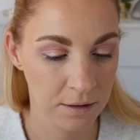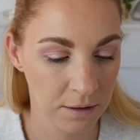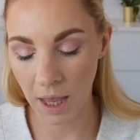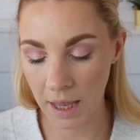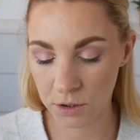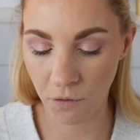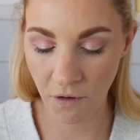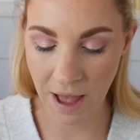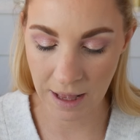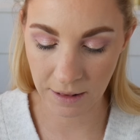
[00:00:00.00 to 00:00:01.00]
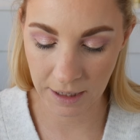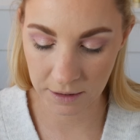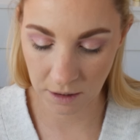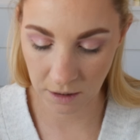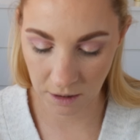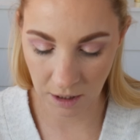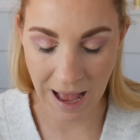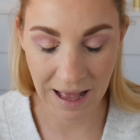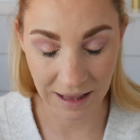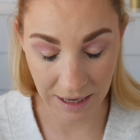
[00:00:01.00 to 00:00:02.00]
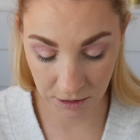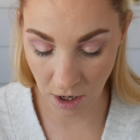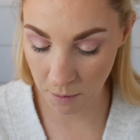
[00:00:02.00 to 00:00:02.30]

Okay, for highlighter,